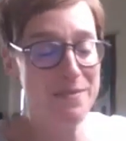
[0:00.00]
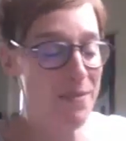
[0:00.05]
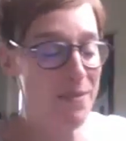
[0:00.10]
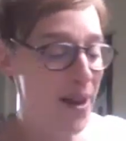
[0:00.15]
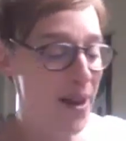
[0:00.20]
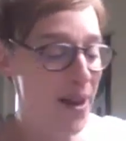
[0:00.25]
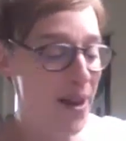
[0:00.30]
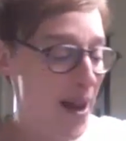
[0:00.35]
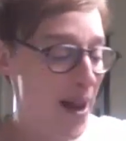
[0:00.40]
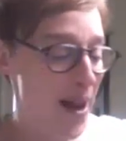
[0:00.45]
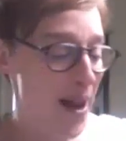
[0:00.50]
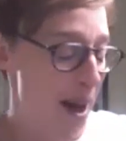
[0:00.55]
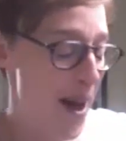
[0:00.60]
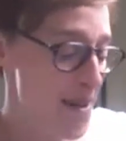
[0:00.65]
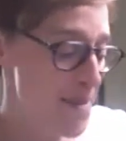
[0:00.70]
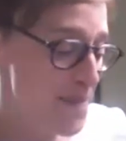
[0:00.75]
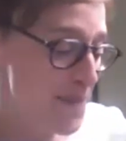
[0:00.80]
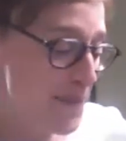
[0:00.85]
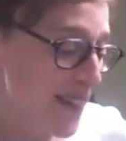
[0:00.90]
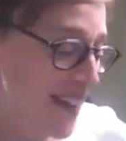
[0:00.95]
But
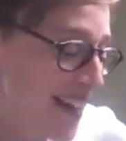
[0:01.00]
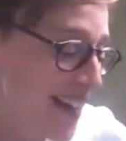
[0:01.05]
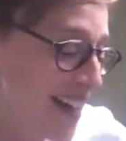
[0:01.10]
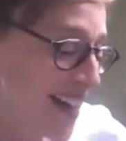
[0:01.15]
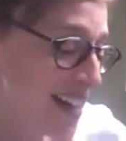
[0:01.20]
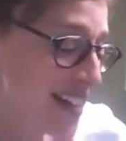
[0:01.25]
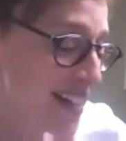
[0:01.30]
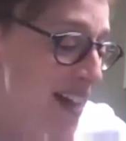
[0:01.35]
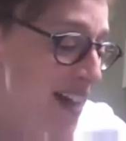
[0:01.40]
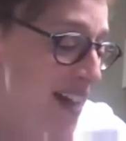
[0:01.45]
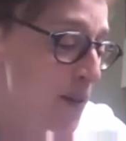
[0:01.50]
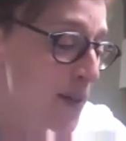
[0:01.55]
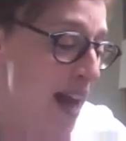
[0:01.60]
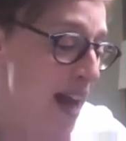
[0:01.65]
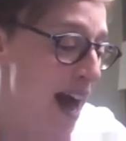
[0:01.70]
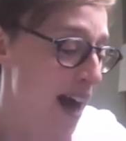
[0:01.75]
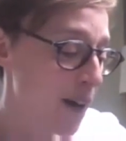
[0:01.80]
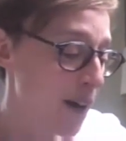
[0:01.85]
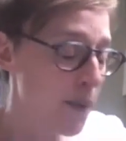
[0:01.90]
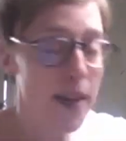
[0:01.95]
so
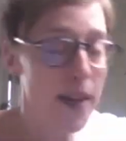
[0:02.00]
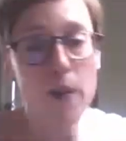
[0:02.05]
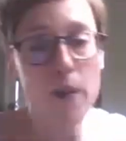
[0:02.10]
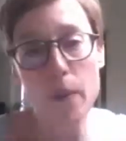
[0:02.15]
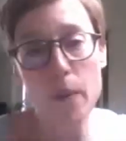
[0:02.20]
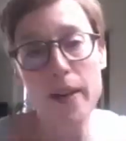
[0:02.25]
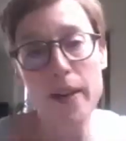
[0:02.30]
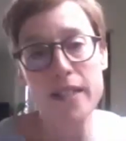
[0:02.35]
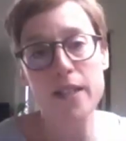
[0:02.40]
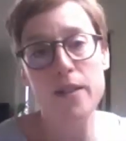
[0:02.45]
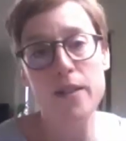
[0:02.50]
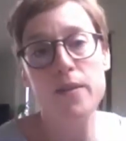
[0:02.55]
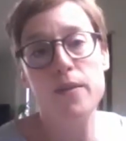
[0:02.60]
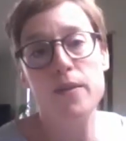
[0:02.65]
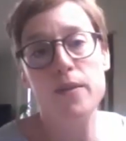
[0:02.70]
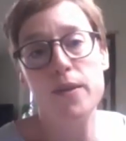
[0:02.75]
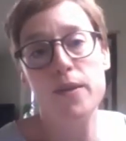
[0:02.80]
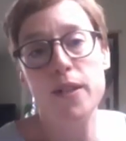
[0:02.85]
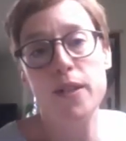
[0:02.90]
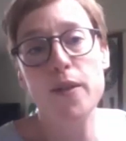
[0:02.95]
yeah, we do
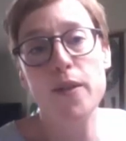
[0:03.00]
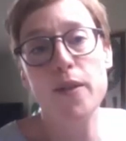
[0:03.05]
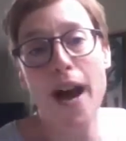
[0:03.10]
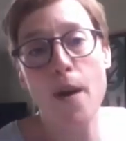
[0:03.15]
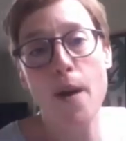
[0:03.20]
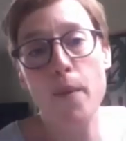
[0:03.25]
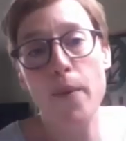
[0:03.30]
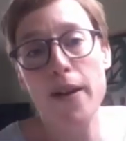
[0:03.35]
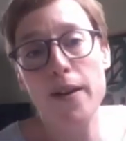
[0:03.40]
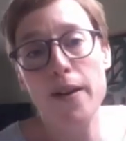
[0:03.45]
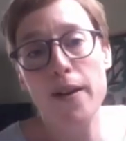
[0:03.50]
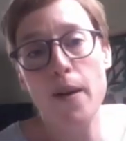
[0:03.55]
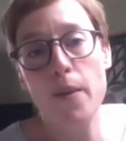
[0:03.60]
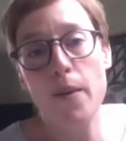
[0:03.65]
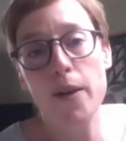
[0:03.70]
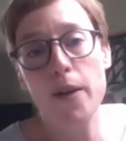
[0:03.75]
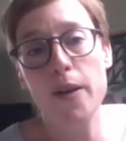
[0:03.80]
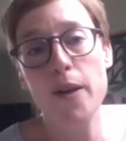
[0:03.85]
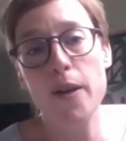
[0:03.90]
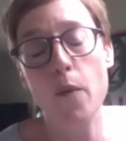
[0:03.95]
that. We're not,
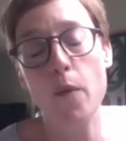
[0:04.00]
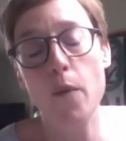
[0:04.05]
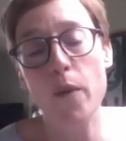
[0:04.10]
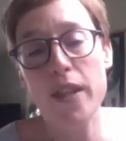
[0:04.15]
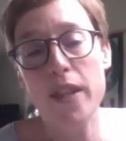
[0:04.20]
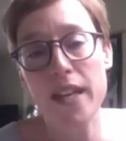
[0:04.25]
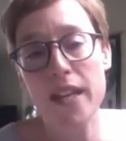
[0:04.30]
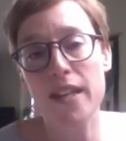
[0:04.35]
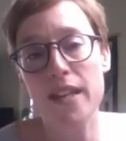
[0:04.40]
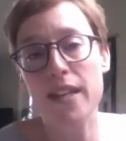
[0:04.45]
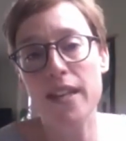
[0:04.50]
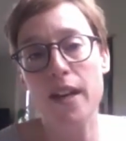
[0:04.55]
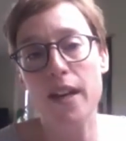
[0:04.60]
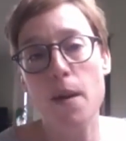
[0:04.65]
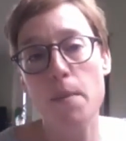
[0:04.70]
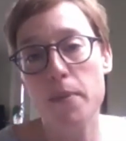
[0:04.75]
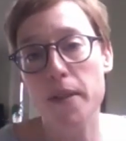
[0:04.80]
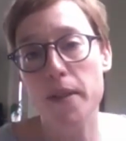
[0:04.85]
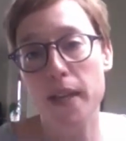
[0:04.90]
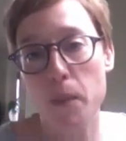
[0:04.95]
you know, within the
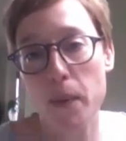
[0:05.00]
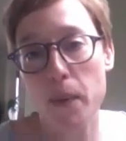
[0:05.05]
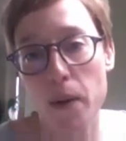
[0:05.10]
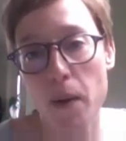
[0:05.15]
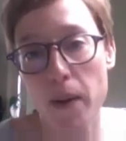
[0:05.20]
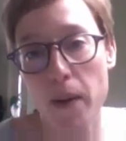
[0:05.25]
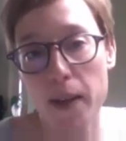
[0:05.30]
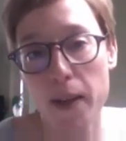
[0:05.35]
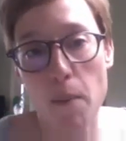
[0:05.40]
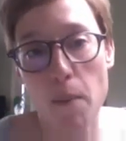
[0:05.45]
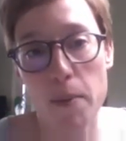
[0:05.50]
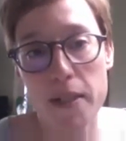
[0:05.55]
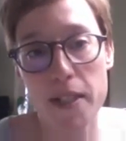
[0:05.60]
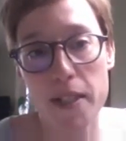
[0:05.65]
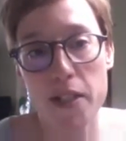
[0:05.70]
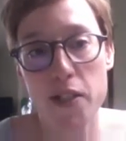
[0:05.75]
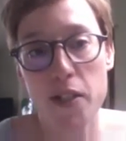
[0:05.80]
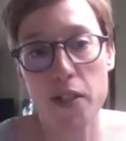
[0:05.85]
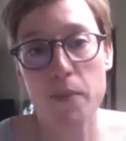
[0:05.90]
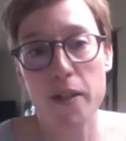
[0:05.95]
company, we're not in
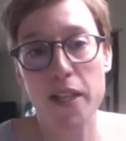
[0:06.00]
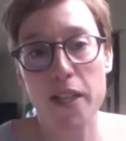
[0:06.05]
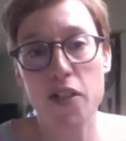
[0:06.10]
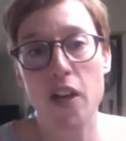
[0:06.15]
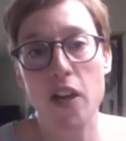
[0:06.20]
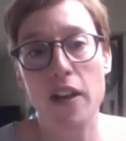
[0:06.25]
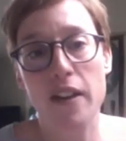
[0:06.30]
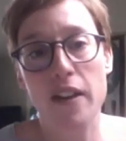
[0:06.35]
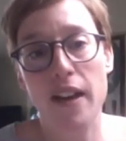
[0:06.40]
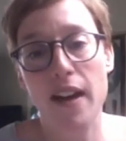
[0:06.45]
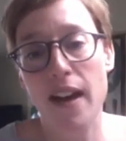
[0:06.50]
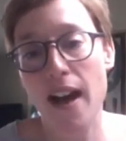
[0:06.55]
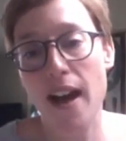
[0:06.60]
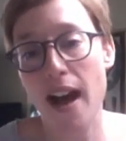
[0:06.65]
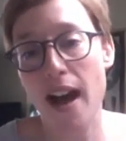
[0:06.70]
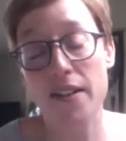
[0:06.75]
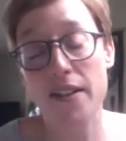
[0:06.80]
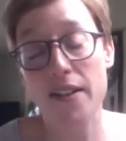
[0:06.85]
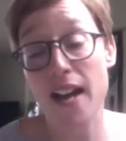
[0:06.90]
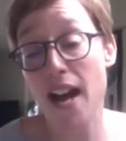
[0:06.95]
competition with each other.
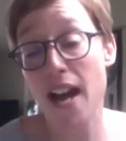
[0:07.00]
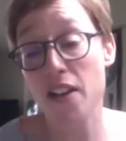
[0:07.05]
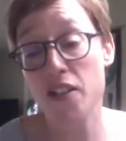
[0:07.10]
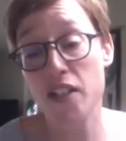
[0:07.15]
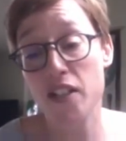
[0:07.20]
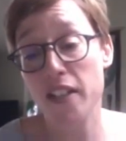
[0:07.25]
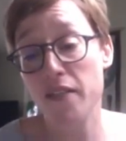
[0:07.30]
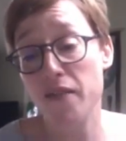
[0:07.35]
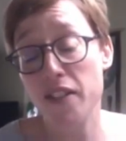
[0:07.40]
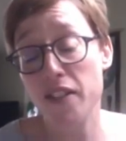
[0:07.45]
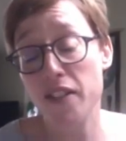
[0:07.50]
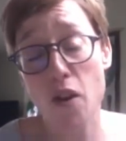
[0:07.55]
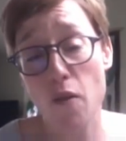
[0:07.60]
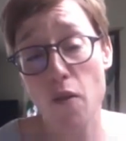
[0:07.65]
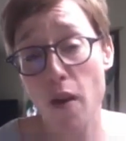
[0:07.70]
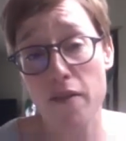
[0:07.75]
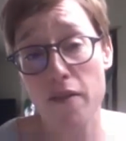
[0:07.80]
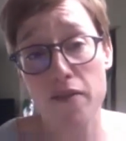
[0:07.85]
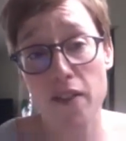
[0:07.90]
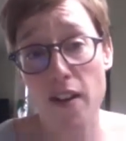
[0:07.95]
And actually, if it's not right
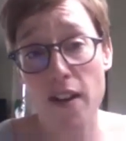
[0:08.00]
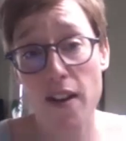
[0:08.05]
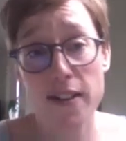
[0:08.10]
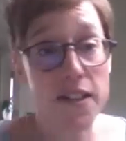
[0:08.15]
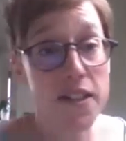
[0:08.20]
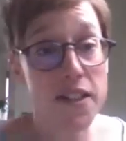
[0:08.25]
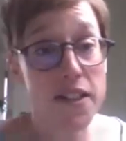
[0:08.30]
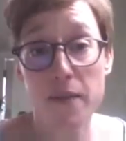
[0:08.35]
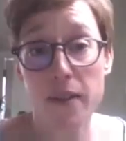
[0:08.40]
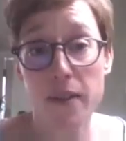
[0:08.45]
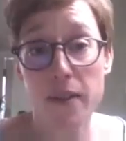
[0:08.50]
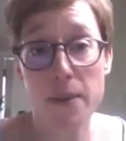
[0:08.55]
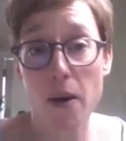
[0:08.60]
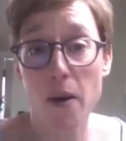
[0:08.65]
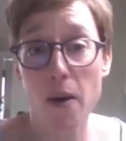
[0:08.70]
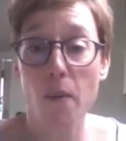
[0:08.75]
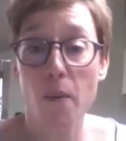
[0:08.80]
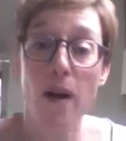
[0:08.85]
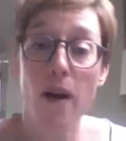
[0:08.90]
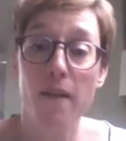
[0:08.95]
for us, I don't really mind
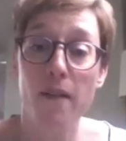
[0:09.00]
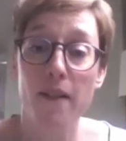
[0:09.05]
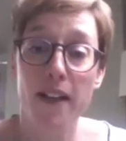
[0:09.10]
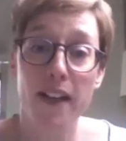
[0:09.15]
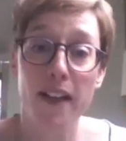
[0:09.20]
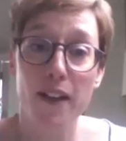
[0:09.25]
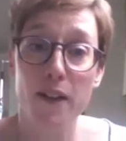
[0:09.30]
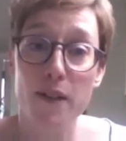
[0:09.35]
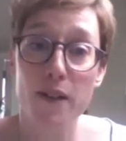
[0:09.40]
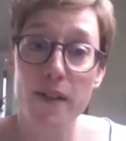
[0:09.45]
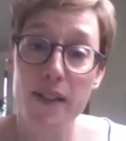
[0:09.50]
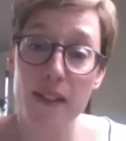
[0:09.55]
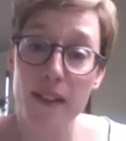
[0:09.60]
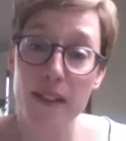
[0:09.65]
where it goes, you know.